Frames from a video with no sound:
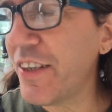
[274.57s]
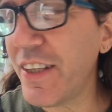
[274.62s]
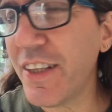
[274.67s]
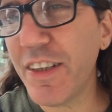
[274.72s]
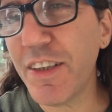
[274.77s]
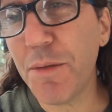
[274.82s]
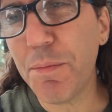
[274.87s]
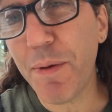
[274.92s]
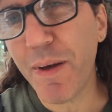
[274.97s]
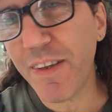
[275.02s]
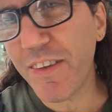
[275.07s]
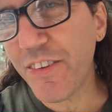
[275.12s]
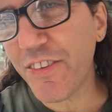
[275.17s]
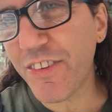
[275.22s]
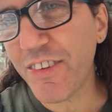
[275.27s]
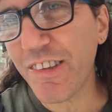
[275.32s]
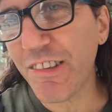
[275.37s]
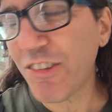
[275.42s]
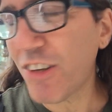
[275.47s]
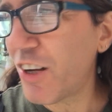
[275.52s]
the
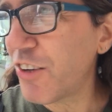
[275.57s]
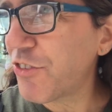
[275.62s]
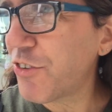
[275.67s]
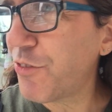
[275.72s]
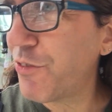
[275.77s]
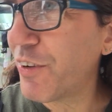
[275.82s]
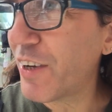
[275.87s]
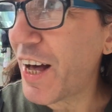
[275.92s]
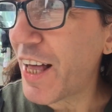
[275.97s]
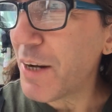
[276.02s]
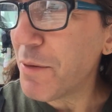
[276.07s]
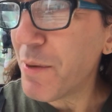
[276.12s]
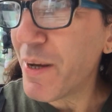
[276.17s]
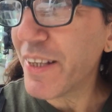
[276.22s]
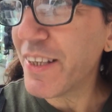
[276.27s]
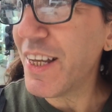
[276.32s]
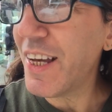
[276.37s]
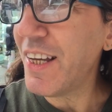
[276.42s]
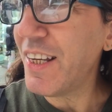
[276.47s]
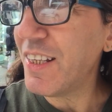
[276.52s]
independents in this country, forgot
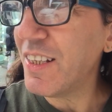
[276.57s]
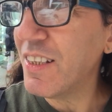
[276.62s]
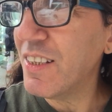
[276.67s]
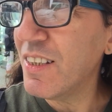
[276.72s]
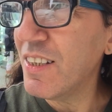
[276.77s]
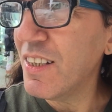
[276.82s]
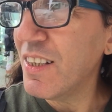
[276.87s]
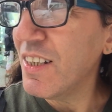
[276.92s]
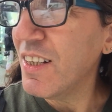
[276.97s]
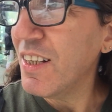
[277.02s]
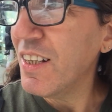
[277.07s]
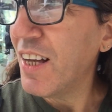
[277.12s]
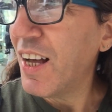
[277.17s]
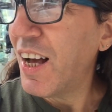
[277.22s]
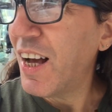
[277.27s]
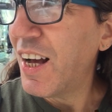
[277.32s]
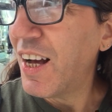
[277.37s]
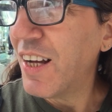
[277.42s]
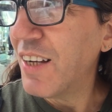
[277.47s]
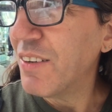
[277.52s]
about that?
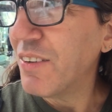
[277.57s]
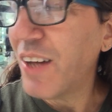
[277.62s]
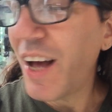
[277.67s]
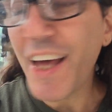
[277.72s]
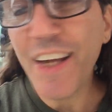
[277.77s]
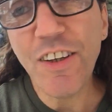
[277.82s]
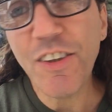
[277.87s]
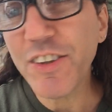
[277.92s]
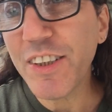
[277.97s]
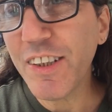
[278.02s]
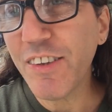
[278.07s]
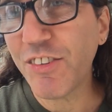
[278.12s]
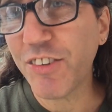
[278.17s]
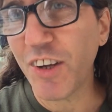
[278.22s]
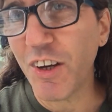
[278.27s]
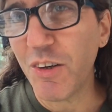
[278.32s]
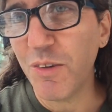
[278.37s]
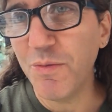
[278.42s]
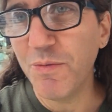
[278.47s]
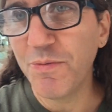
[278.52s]
I don't think so.